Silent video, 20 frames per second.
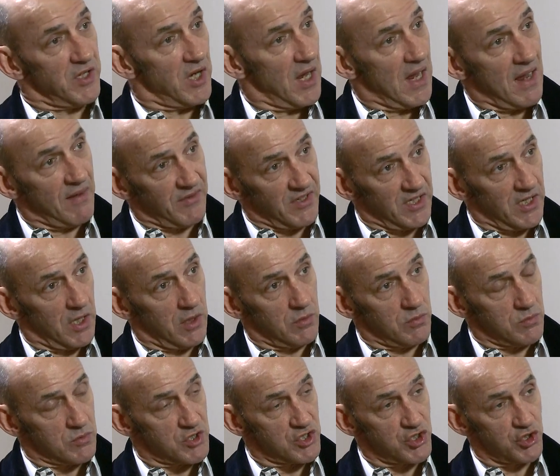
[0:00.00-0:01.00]
having
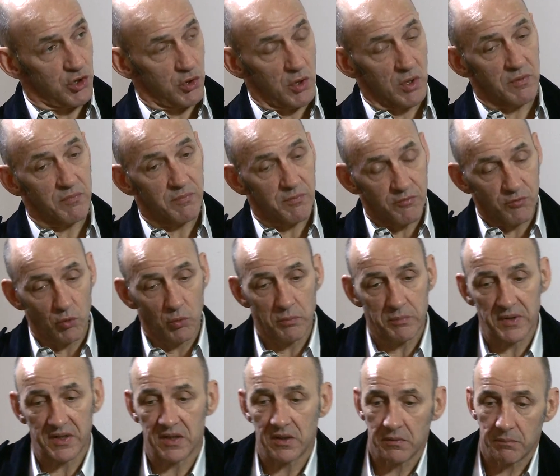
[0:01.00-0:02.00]
known Stuart, formed
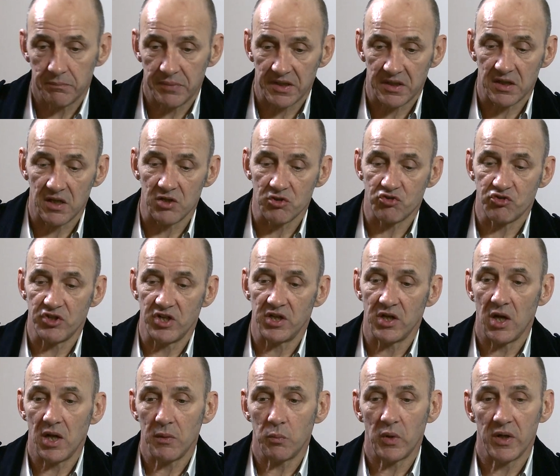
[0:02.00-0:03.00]
Big Country, and
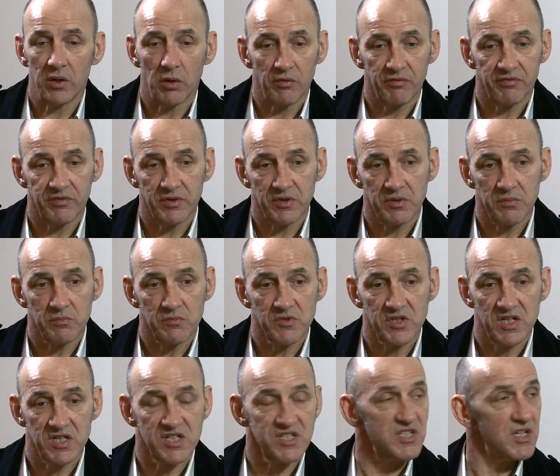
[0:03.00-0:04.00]
I went off and
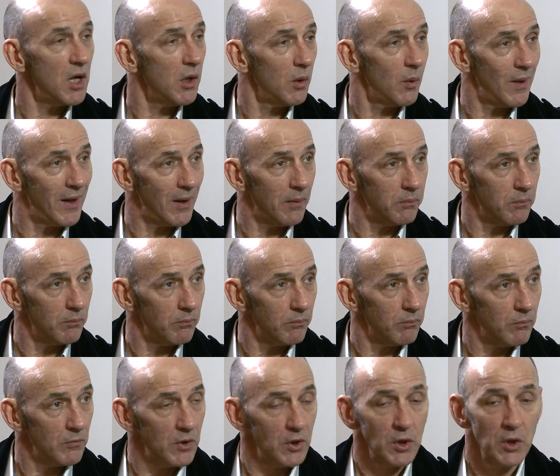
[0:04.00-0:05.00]
did a solo album.
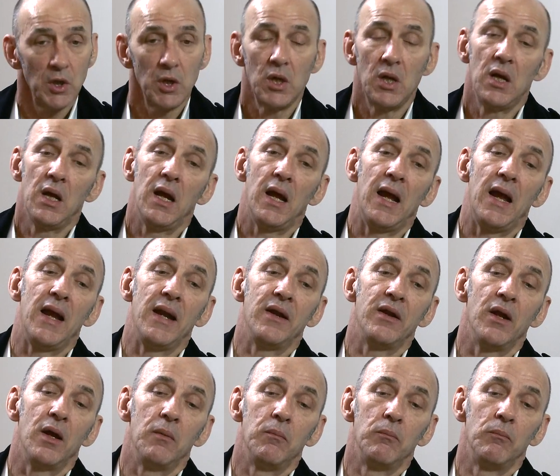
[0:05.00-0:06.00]
And
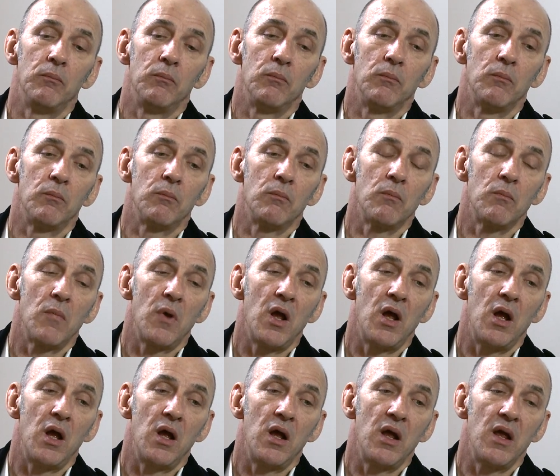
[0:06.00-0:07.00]

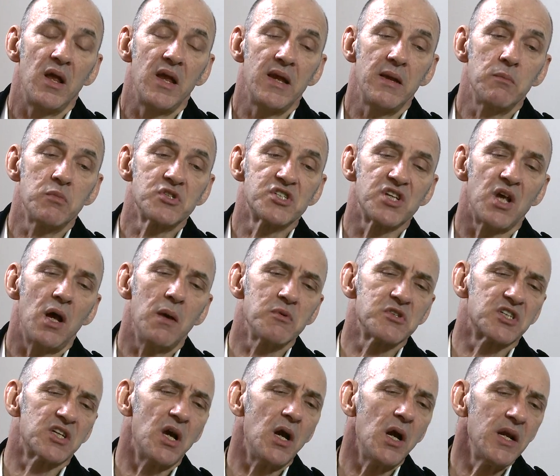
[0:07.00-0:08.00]
I was
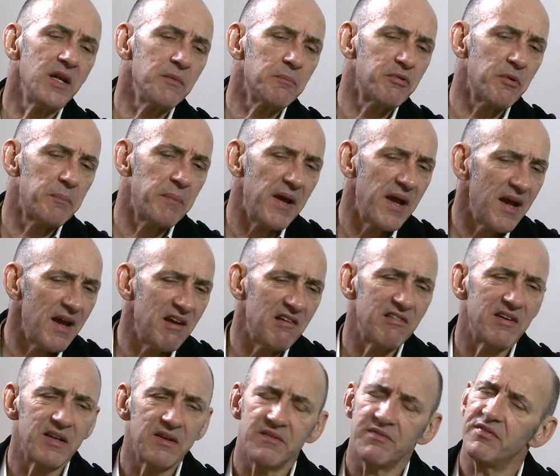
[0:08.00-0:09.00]
kind of
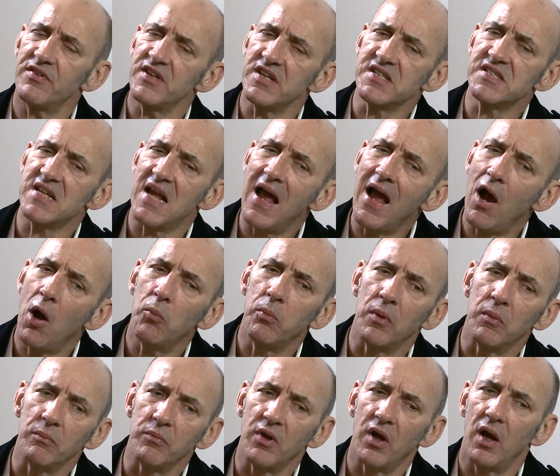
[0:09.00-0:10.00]
preparing for this
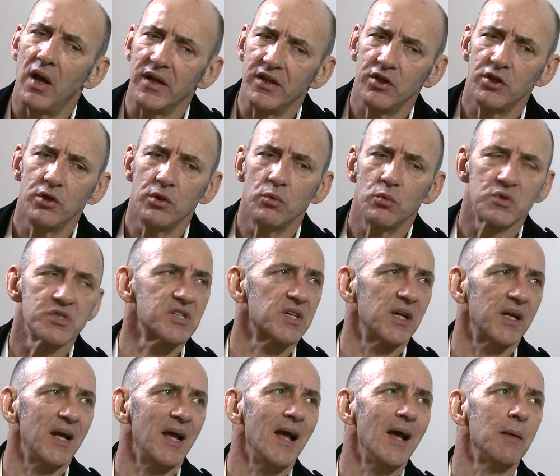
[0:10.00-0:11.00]
album that I knew was
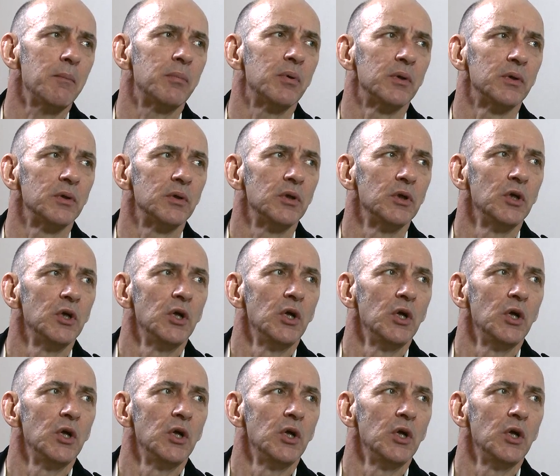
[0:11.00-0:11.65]
going to happen.